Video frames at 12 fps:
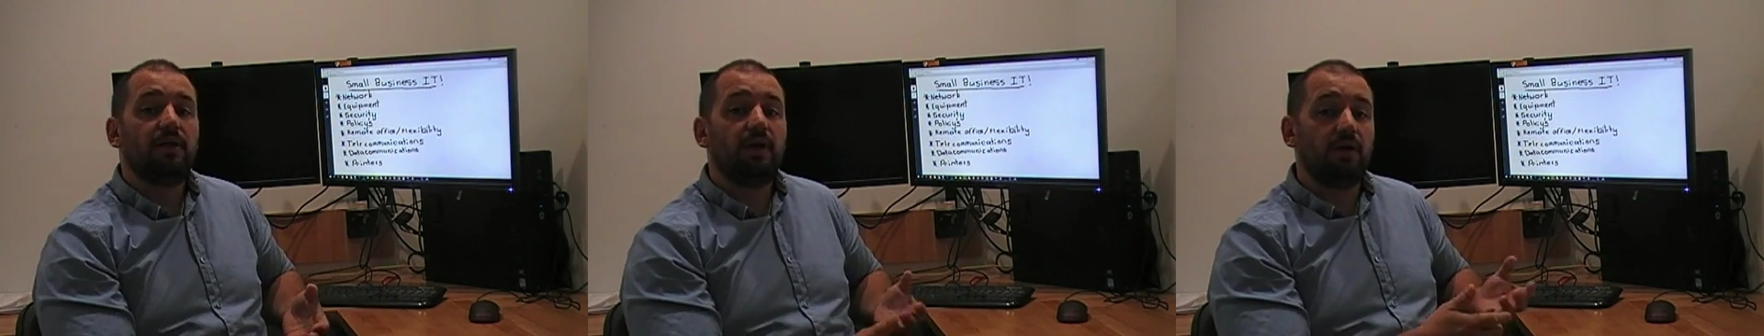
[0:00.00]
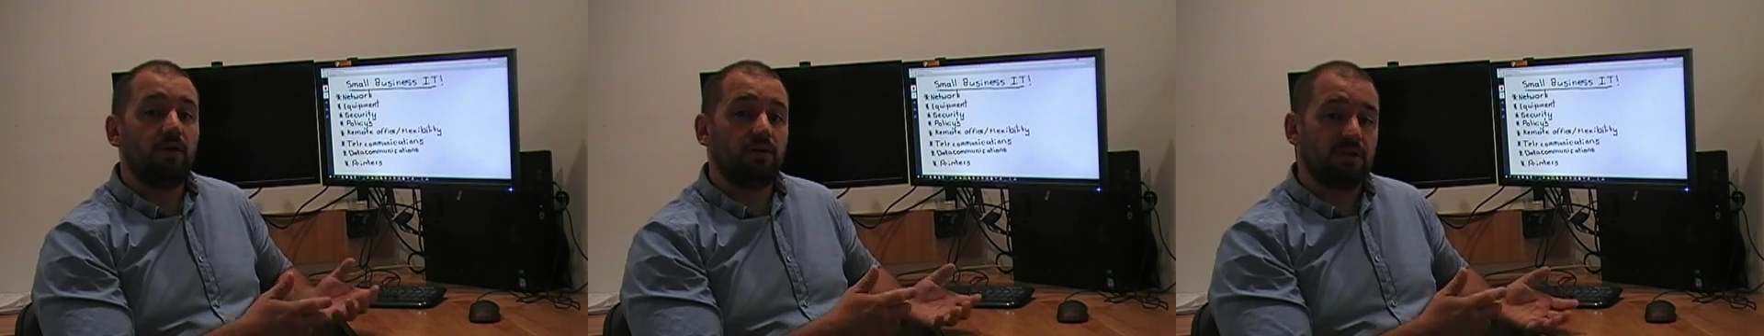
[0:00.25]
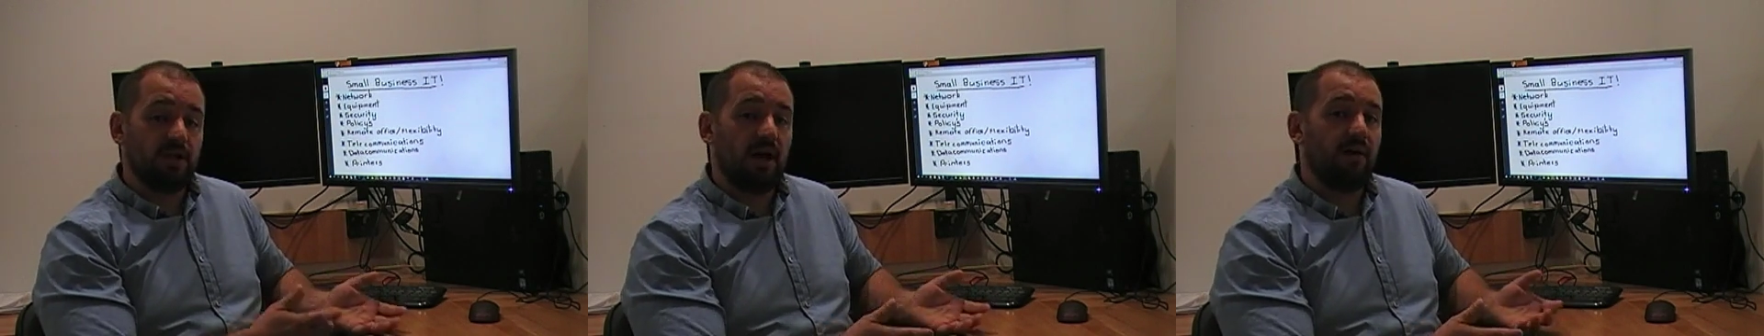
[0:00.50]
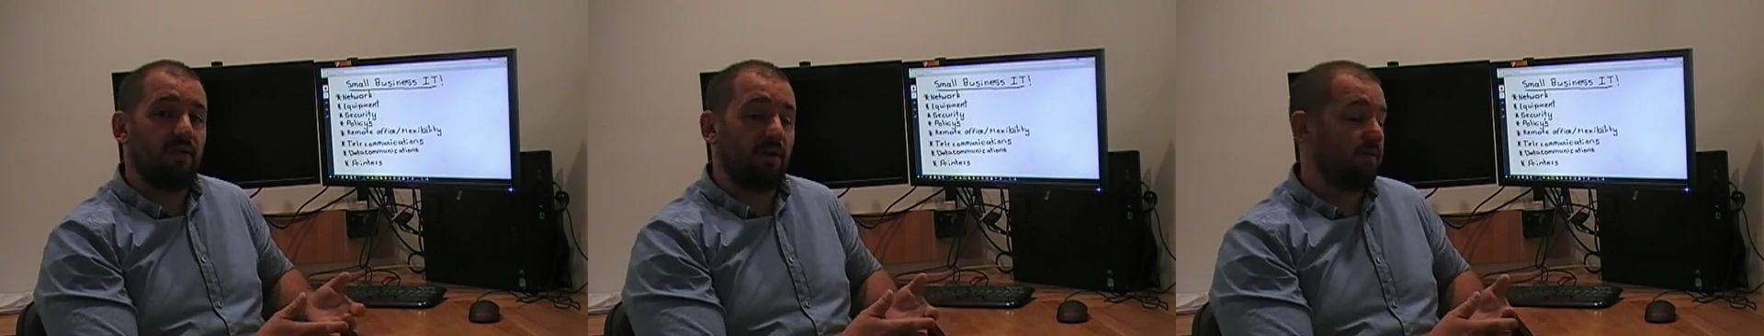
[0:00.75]
that your
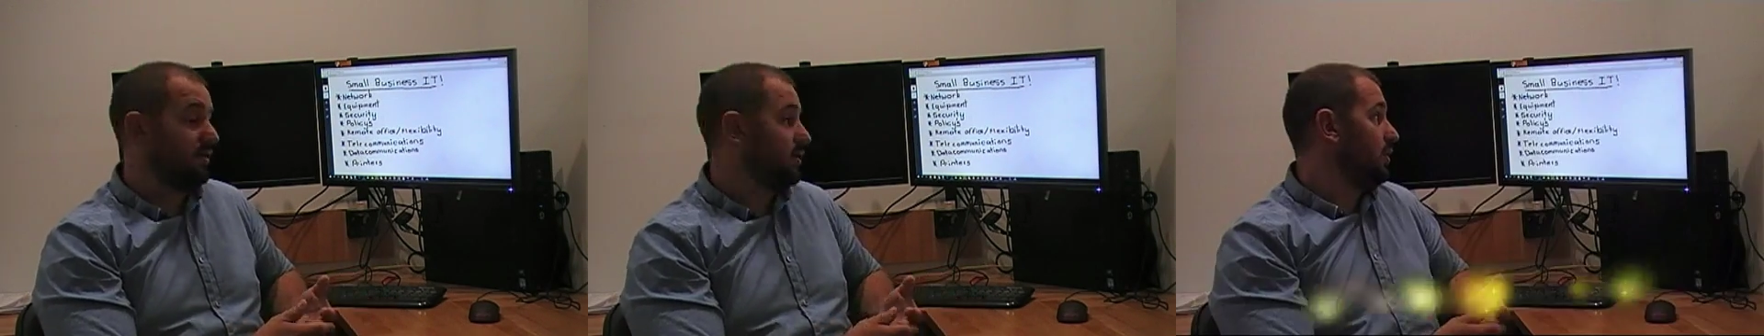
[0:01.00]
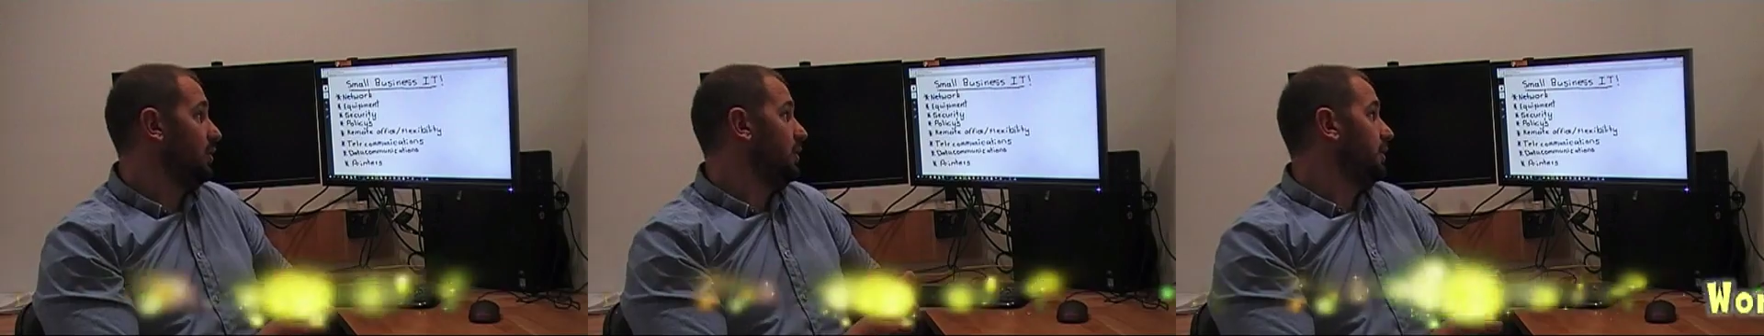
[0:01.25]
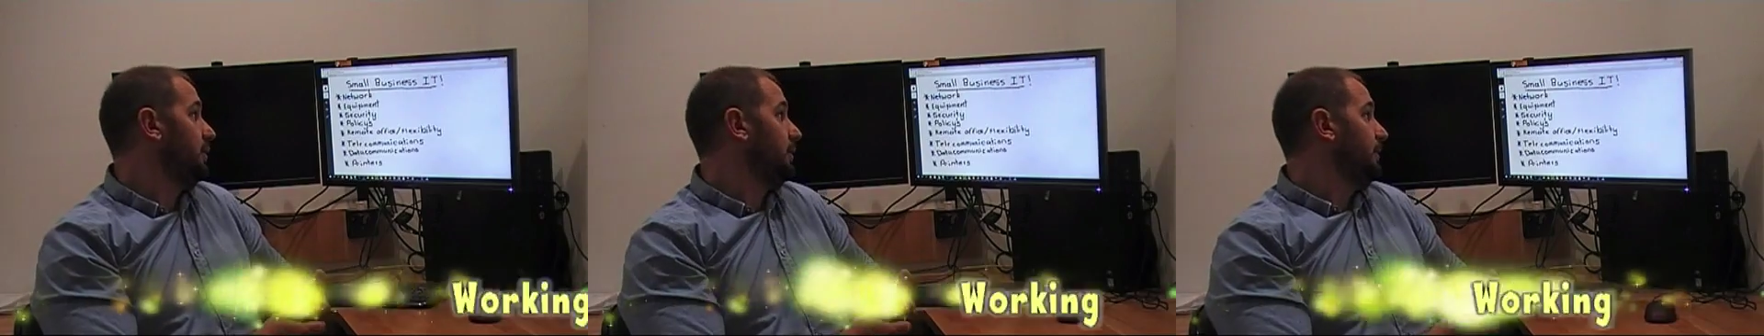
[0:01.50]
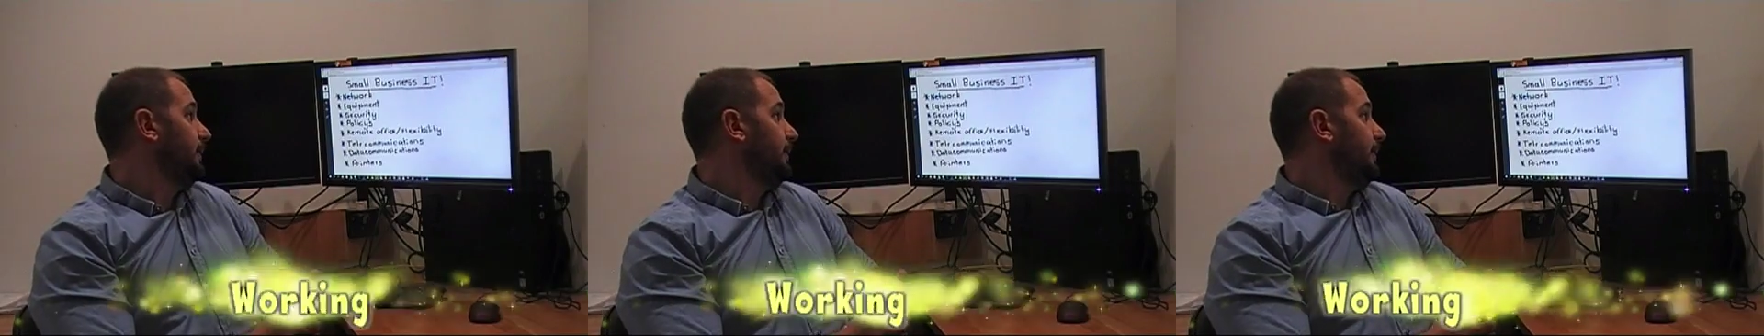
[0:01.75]
staff have
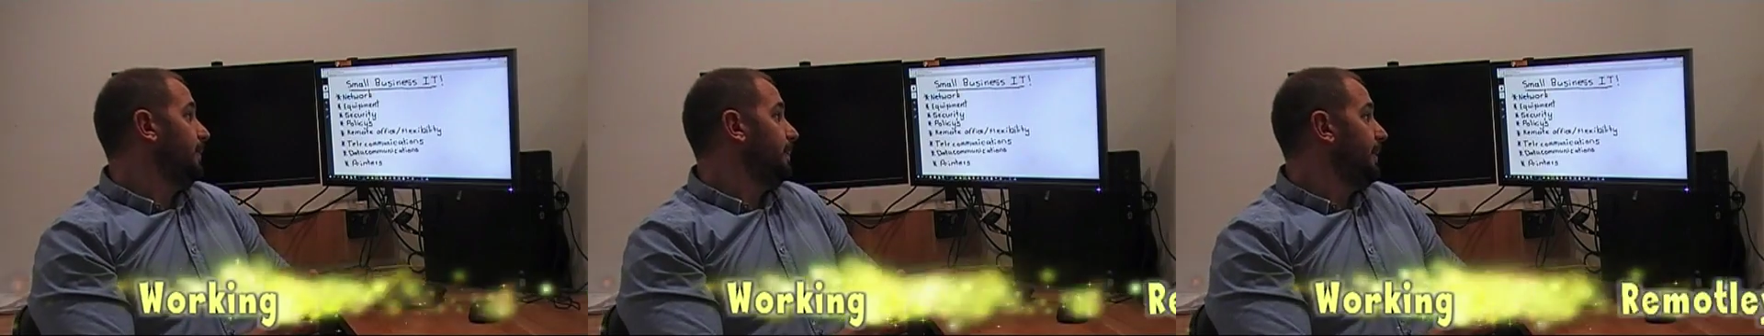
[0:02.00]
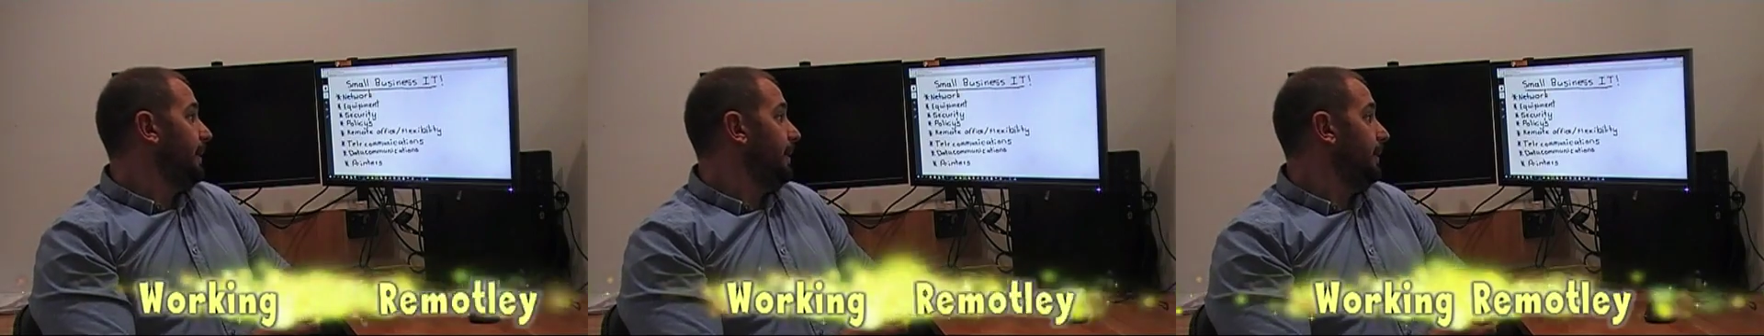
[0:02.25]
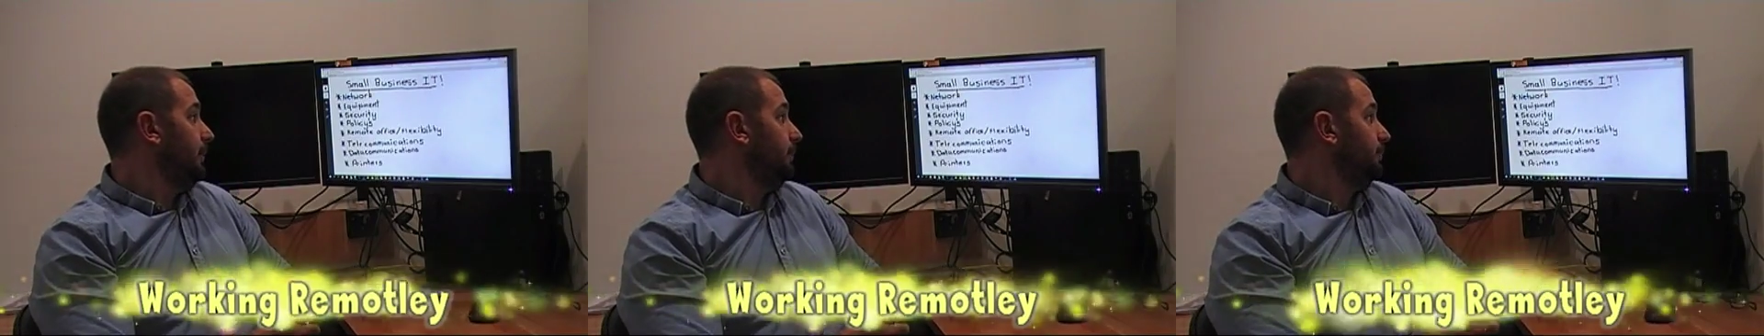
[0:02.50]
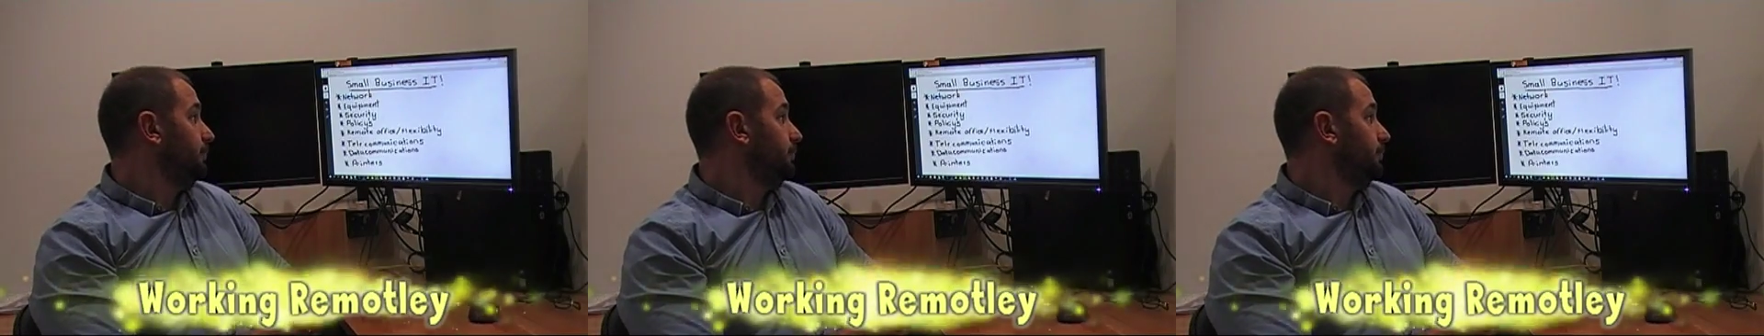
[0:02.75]
signed.